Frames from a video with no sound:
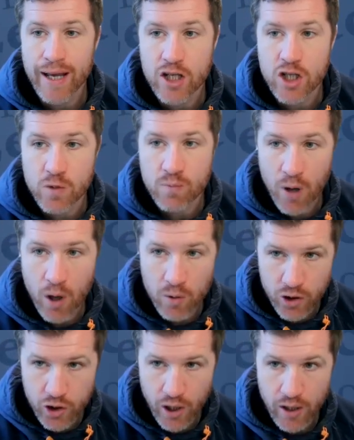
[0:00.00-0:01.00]

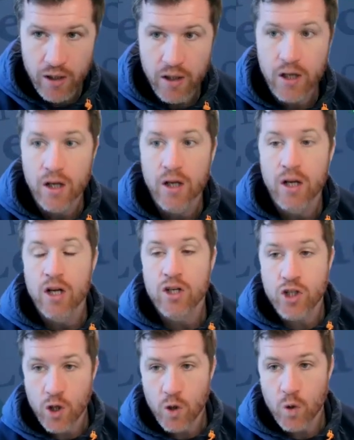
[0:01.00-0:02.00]
exposure
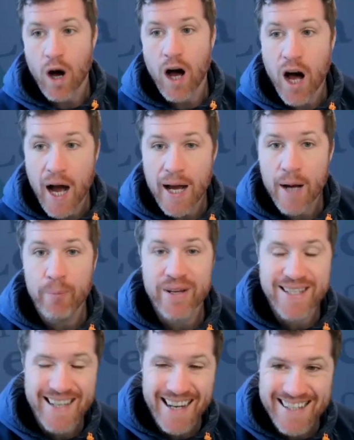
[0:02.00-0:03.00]
to higher
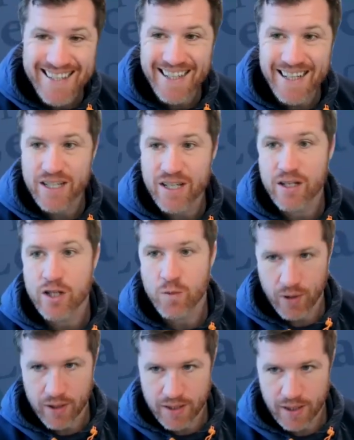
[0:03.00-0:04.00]
percentage
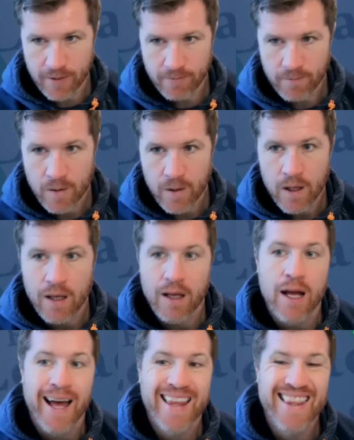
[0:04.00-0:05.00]
sprinting.
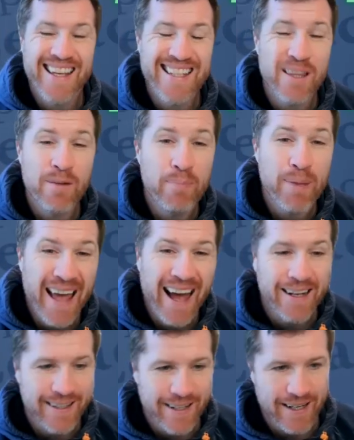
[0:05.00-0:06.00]
And there's the bit
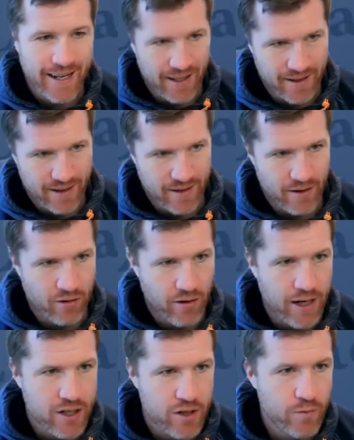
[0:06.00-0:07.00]
underneath. All
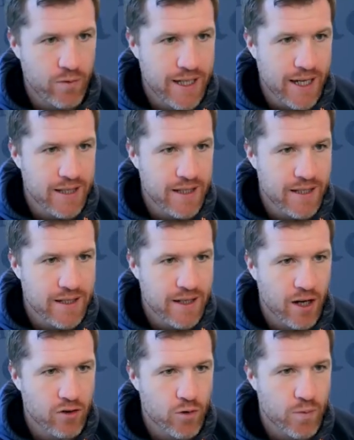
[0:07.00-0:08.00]
right. So we take this as
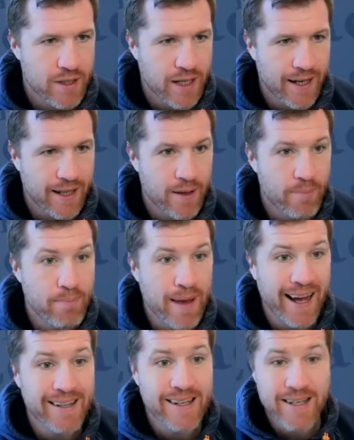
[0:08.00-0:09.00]
100%. And the bit
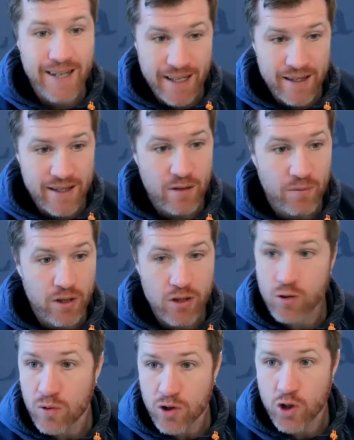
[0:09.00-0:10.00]
underneath is I'm going to
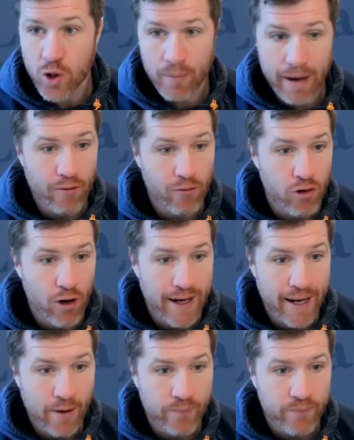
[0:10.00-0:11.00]
talk to you about right now.